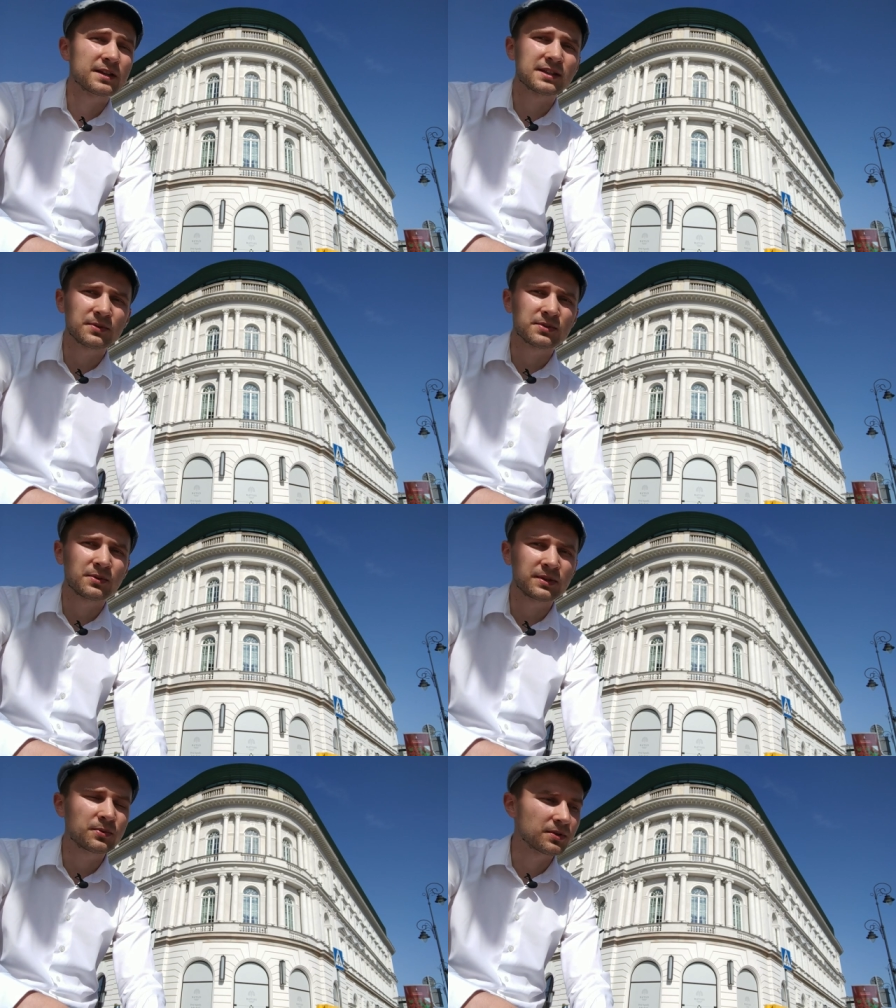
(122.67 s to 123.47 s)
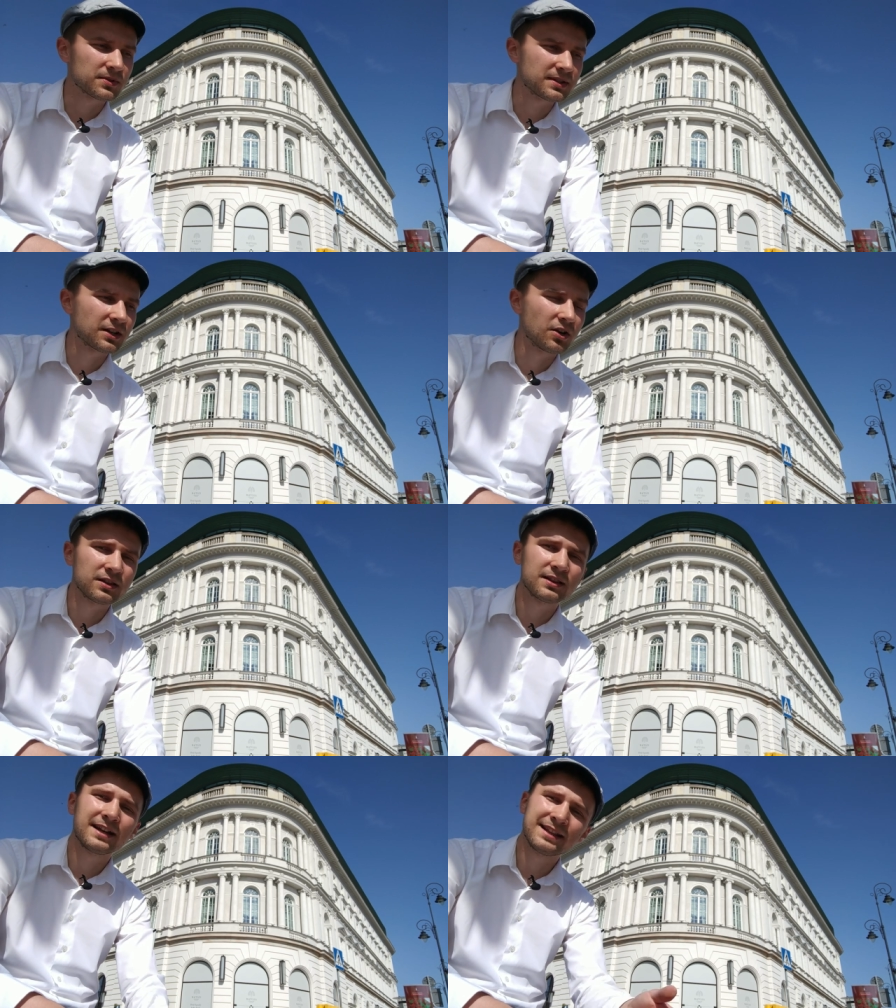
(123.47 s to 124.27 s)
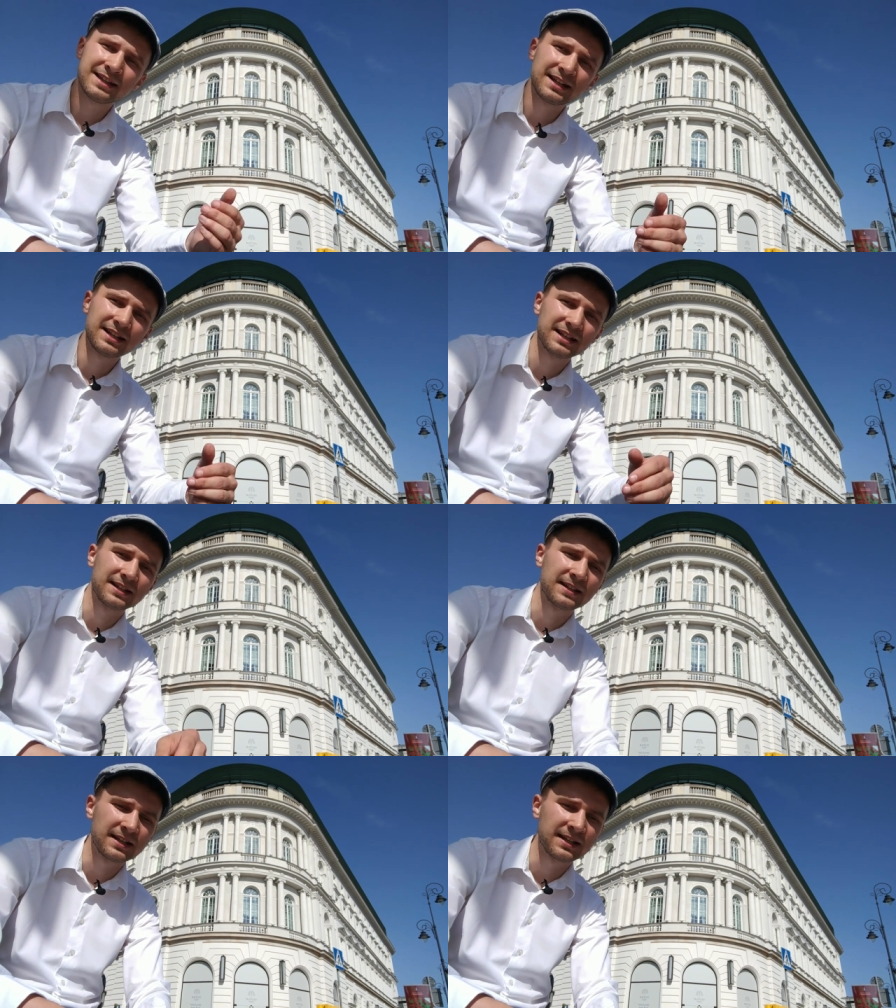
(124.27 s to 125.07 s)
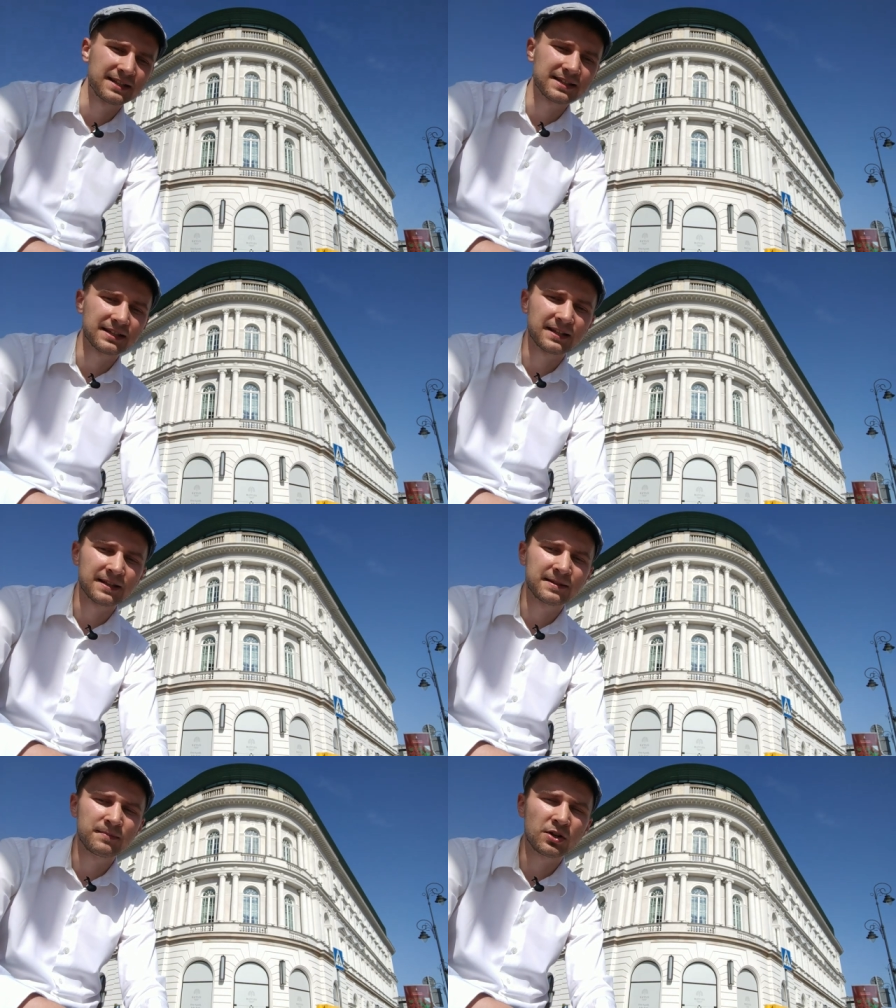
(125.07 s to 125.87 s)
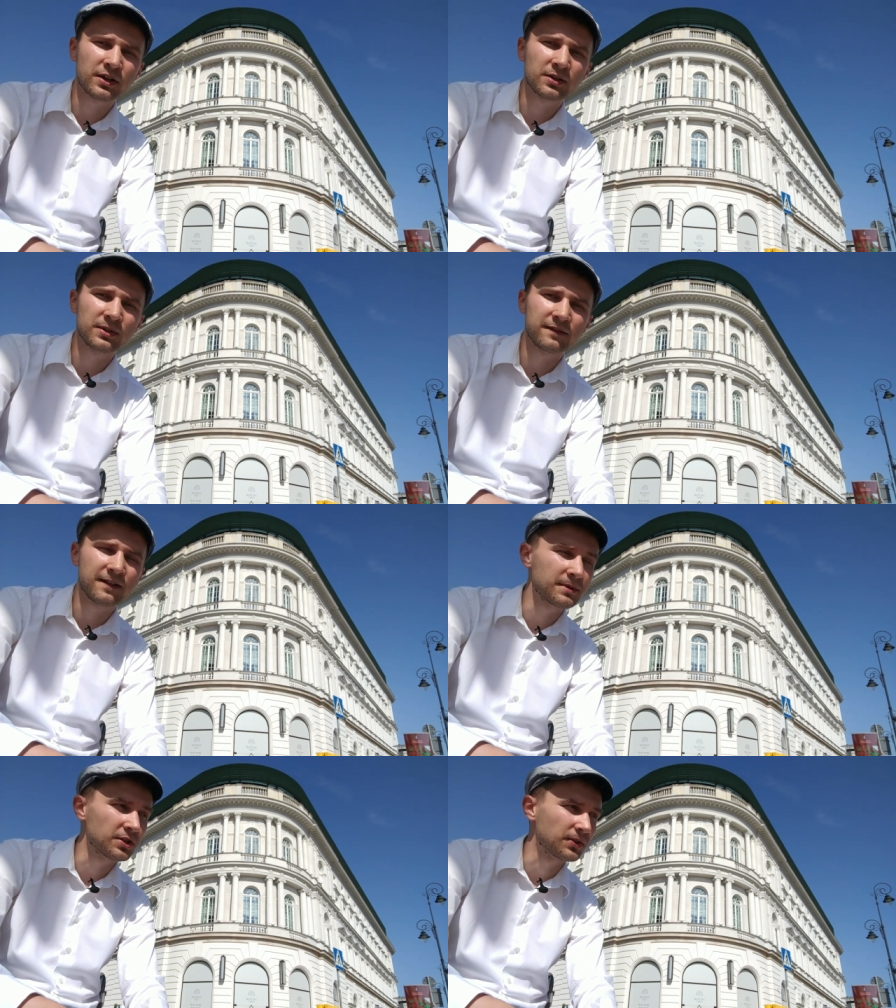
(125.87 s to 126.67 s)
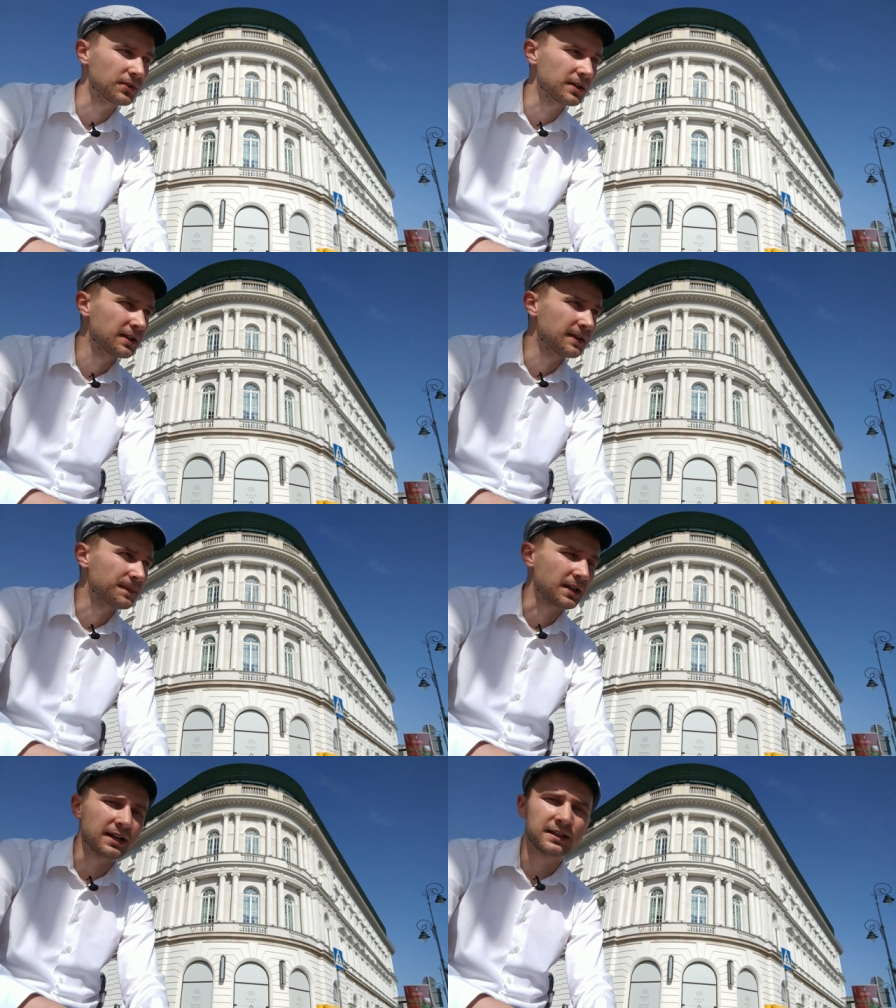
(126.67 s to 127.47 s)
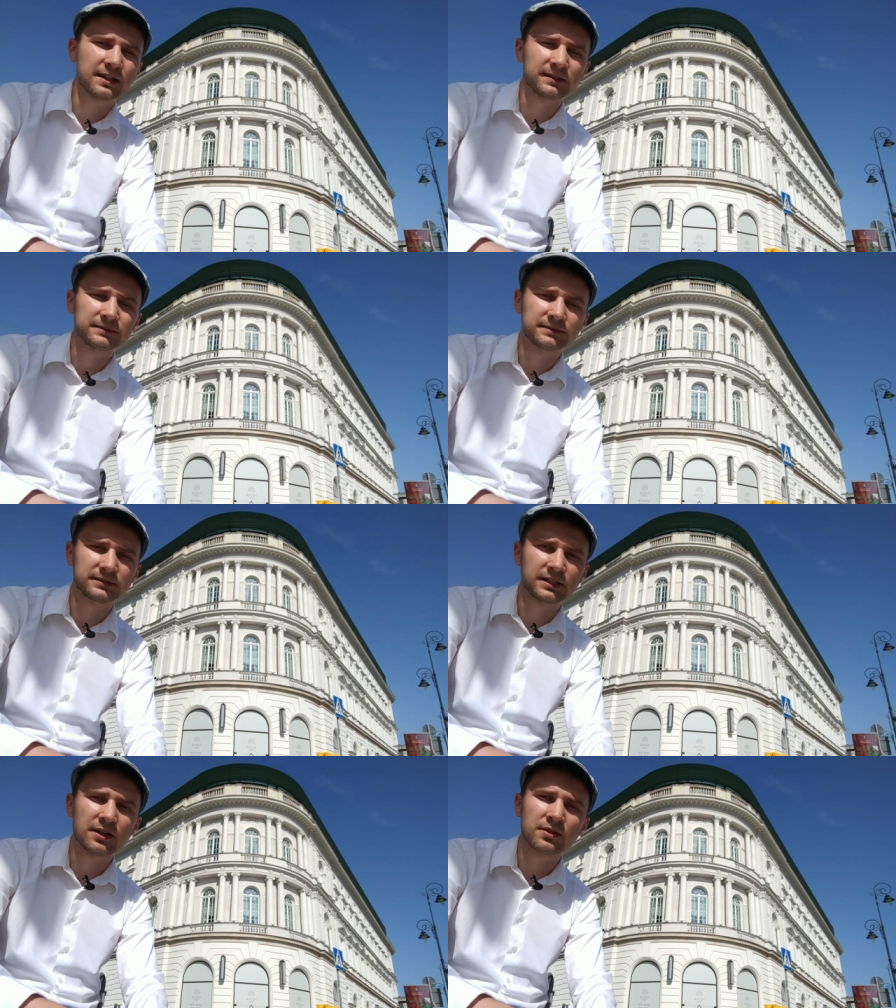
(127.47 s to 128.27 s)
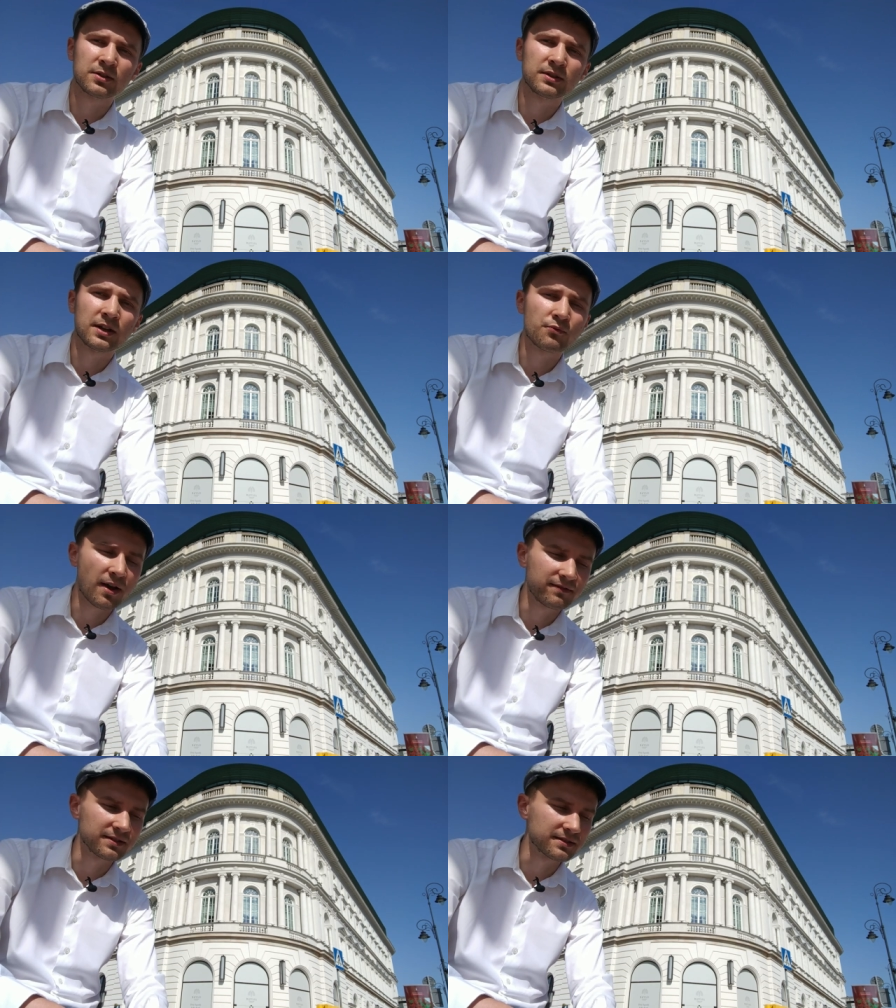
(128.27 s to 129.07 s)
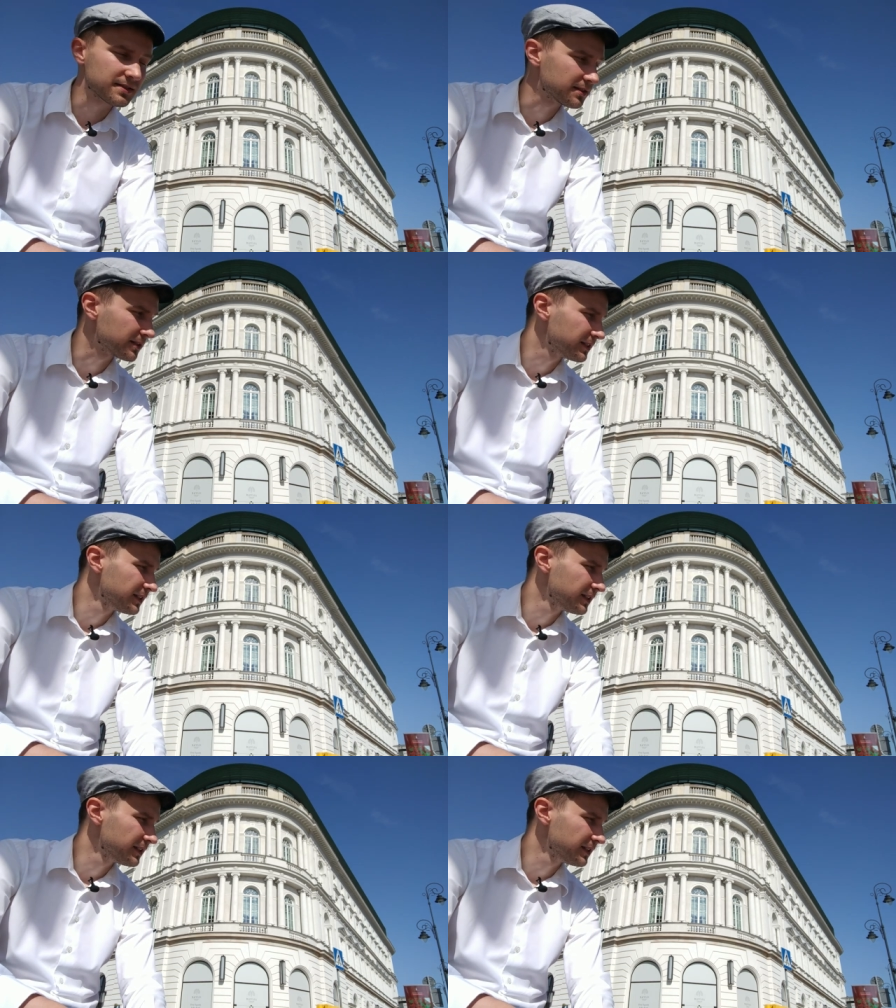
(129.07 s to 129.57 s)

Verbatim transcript: So it was the hotel, and then it's belonging to the family, into the Raffles.